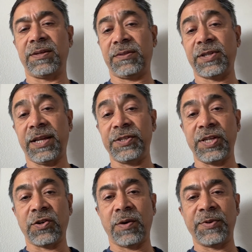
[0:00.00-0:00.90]
Chinese
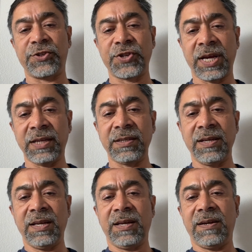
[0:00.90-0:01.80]
e-commerce giant
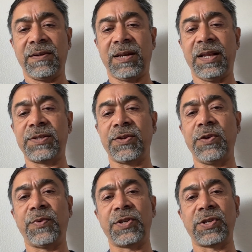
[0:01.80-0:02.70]
release a
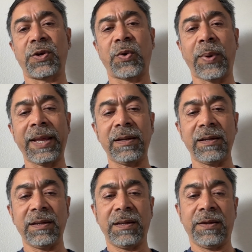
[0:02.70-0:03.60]
new version of Qwen
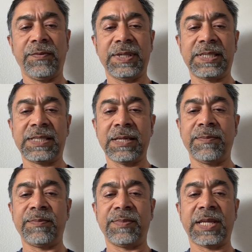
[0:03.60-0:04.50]
with
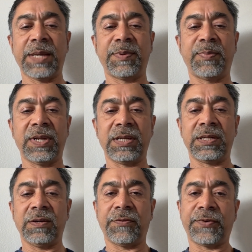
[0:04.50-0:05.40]
some
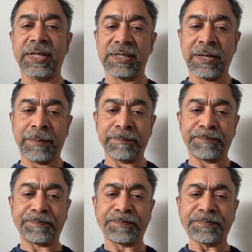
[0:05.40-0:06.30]
capability of reasoning.
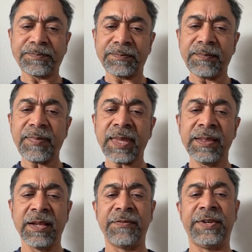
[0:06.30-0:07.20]

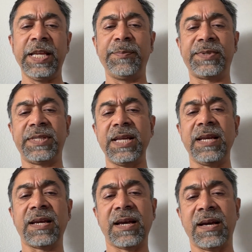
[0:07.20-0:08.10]
Now,
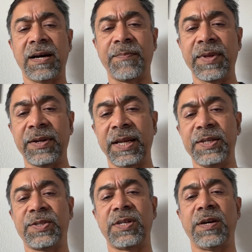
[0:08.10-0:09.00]
DeepSeek
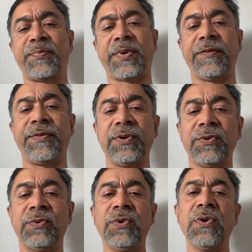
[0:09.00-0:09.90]
released a
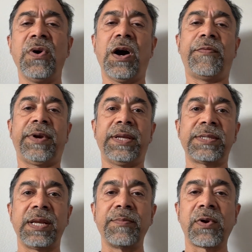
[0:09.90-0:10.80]
preview of a
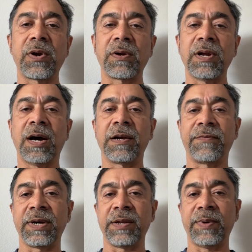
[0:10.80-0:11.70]
reasoning model called
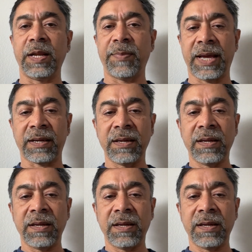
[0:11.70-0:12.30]
R1 a while back.